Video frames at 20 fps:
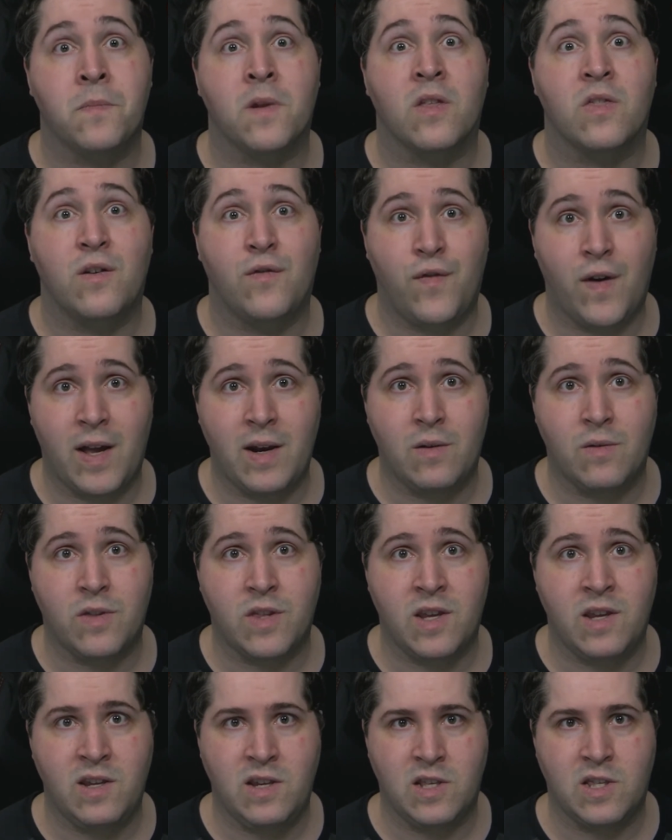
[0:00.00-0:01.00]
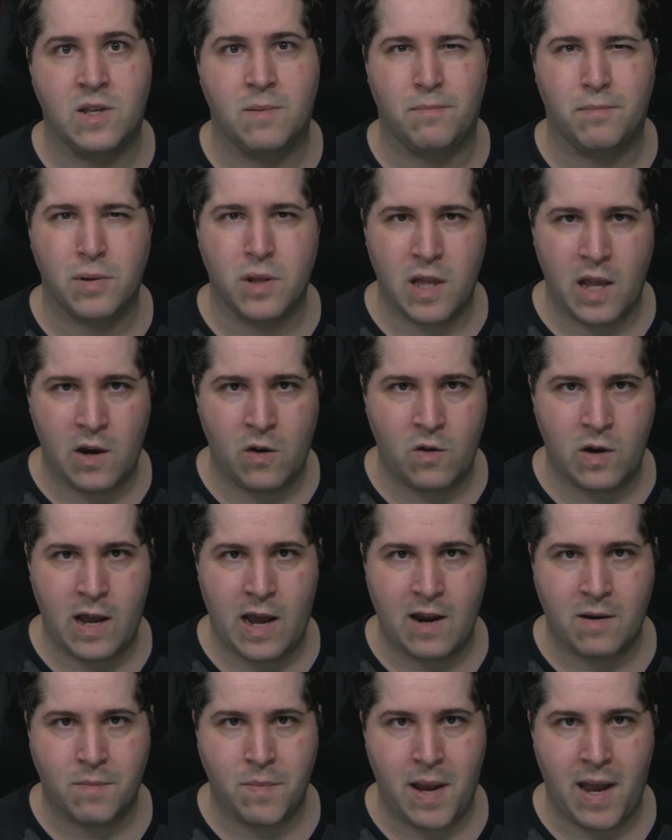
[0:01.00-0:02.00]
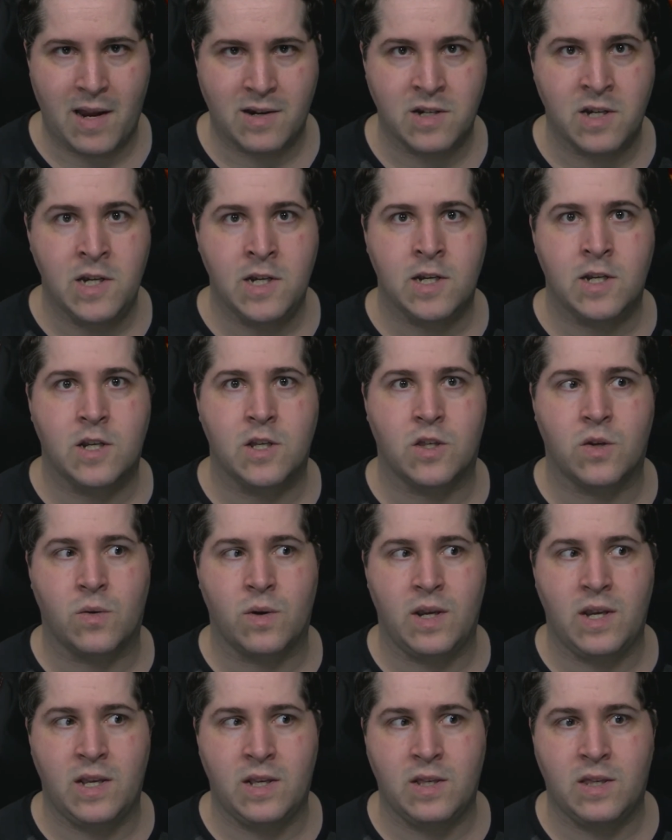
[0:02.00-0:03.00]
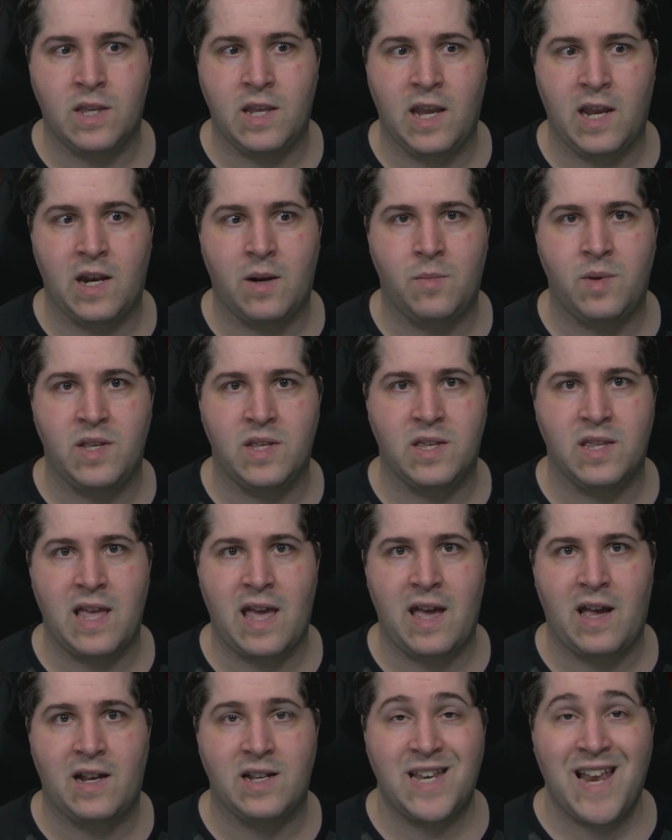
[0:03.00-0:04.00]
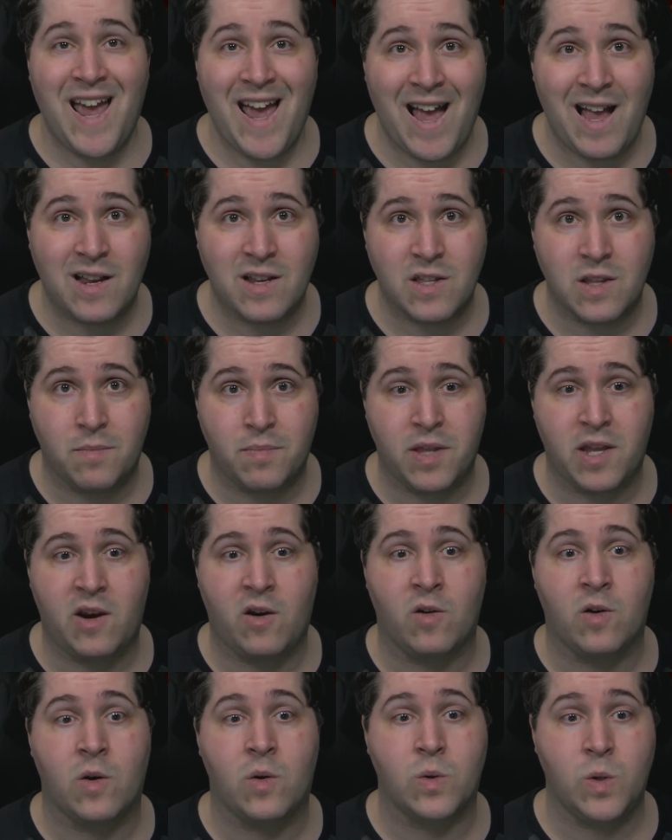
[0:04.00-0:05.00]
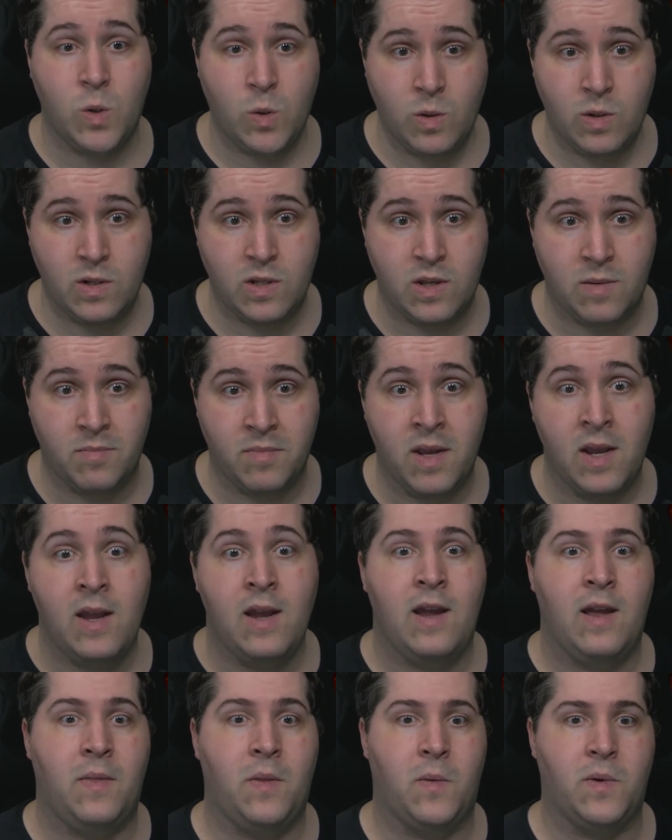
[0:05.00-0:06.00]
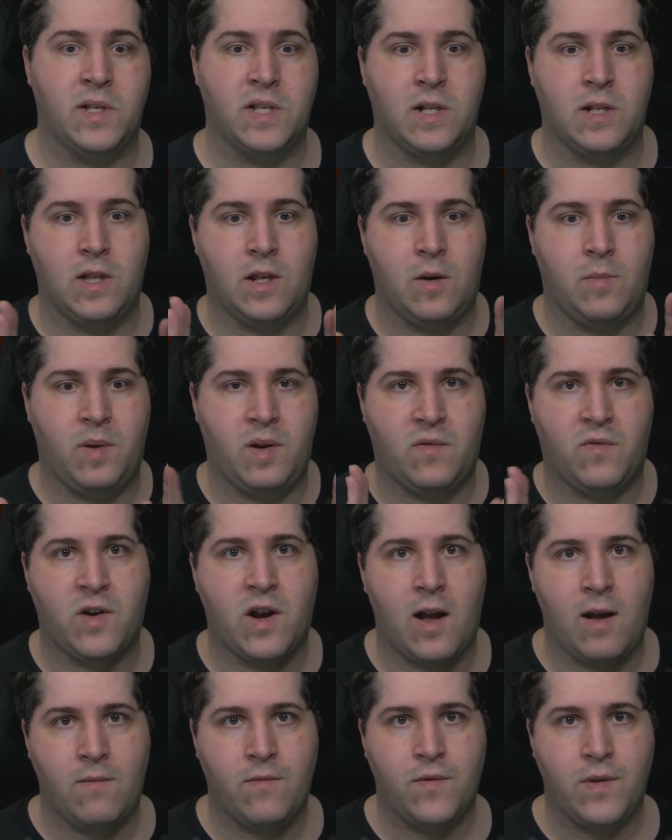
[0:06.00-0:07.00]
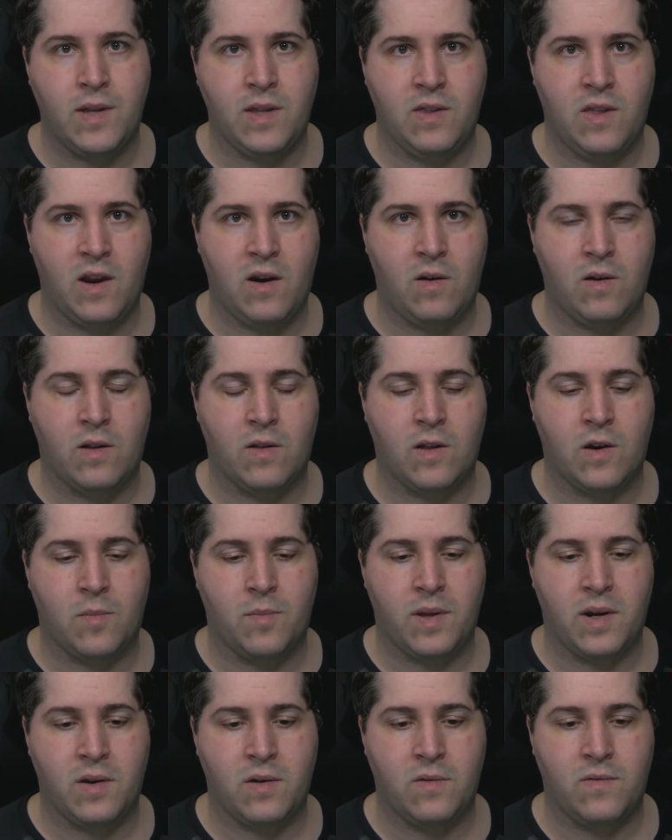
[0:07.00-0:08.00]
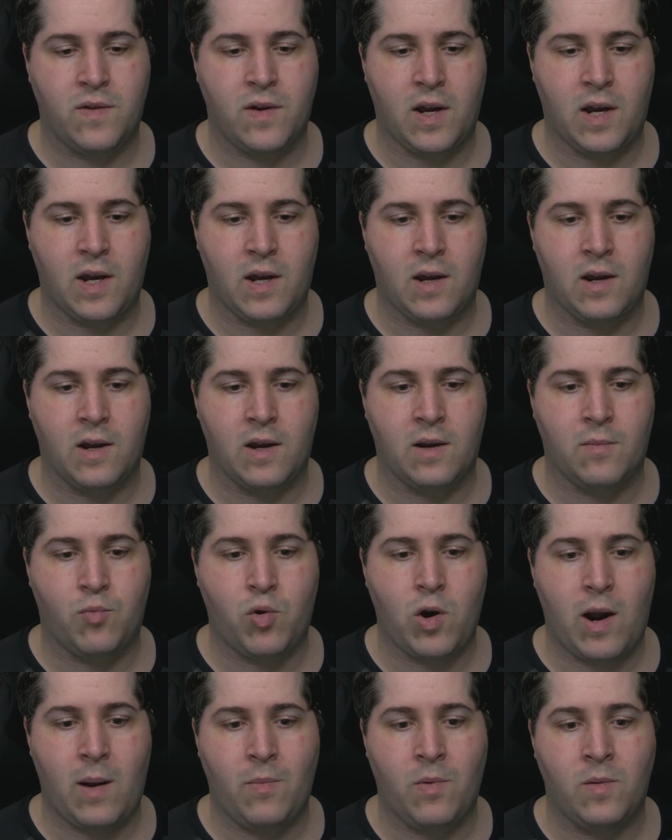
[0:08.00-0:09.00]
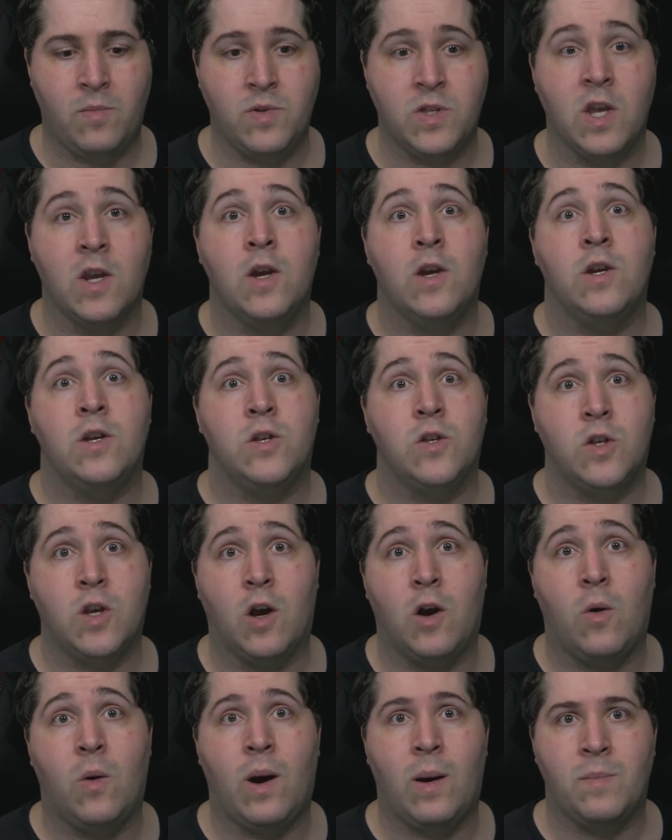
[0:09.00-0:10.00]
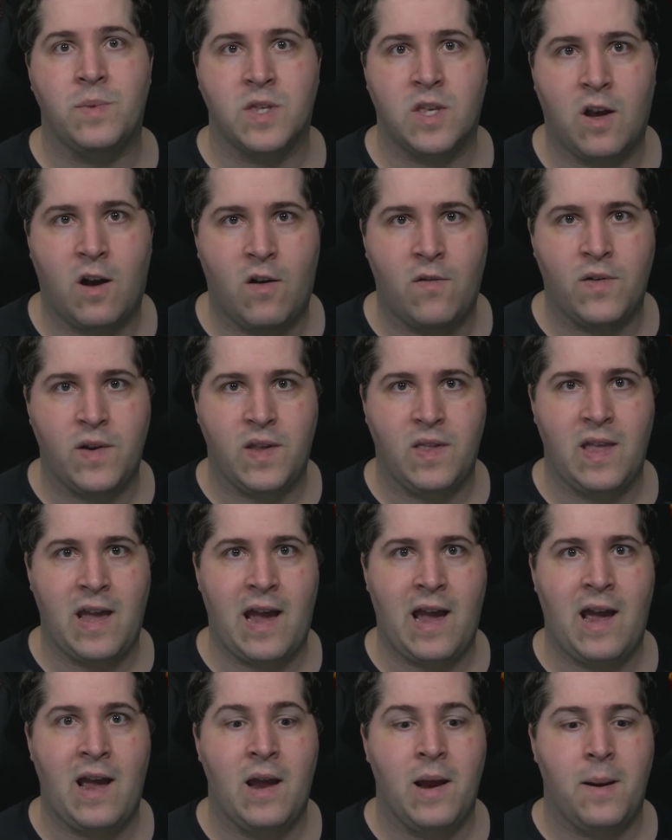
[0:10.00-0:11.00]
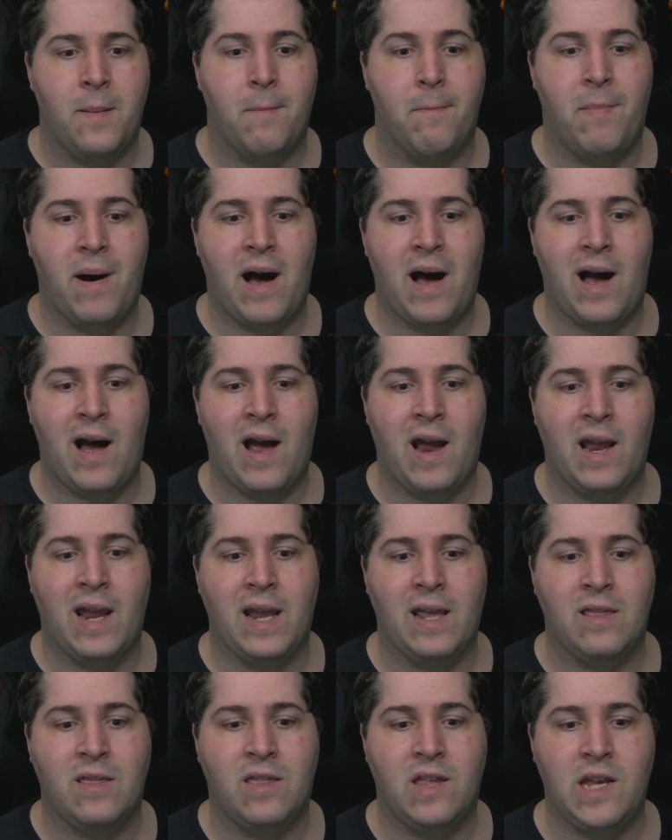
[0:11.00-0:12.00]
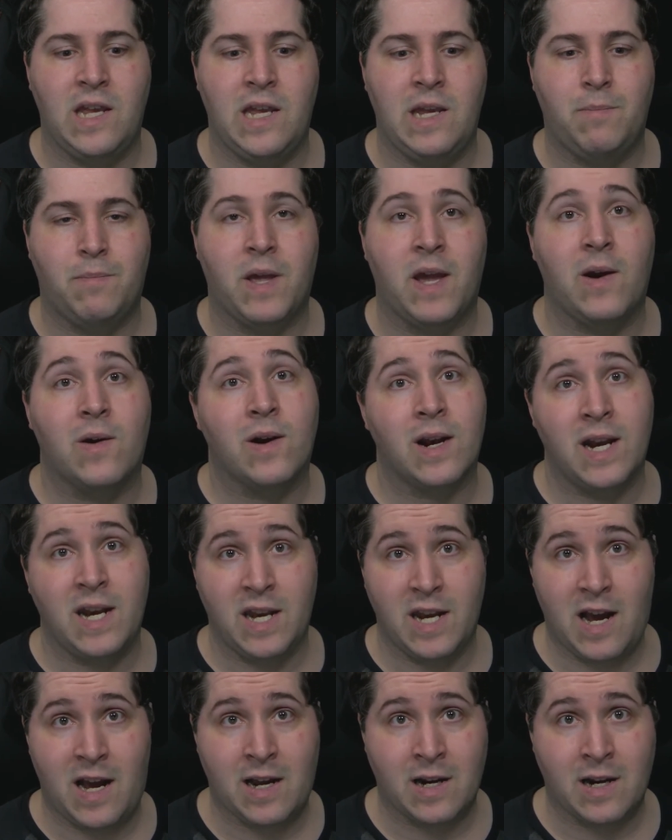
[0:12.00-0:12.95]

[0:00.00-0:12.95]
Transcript: The final thing is some player knockback because there is the enemies that attack the player and go towards them, and there is a little bit of conflict there and a little bit of problems. So I'm solving that by the player getting knocked